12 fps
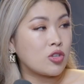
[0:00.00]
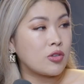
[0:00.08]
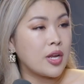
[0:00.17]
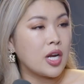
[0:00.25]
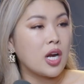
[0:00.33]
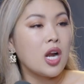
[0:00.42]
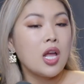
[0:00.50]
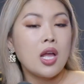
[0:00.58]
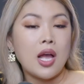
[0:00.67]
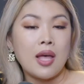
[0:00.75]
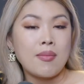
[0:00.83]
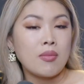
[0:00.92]
career.
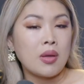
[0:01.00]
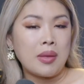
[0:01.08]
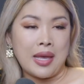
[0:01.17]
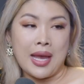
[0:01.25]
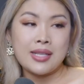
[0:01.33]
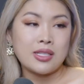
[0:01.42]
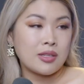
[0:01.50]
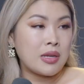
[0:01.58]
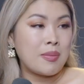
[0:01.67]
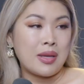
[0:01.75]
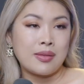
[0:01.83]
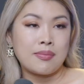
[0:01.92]
I mean, he has
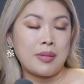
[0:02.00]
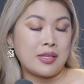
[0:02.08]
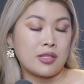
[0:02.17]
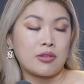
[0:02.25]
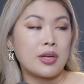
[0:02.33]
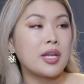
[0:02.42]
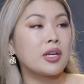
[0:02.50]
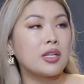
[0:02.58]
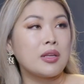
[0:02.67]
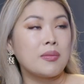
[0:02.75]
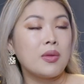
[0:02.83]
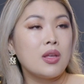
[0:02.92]
best career
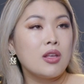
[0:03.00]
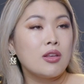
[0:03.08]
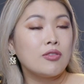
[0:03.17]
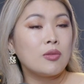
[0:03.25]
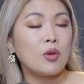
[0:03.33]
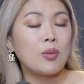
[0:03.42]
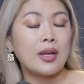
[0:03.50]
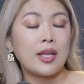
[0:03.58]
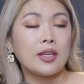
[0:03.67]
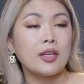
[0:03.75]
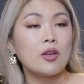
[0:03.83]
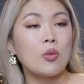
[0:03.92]
in football, but
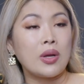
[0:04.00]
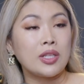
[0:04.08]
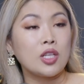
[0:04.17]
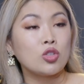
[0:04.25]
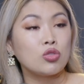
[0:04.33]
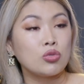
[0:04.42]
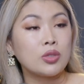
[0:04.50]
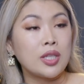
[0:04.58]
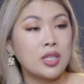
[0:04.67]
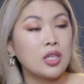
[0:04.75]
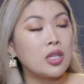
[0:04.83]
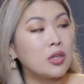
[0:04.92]
like want him to
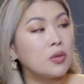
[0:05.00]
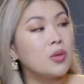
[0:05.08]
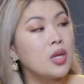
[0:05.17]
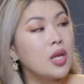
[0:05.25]
continue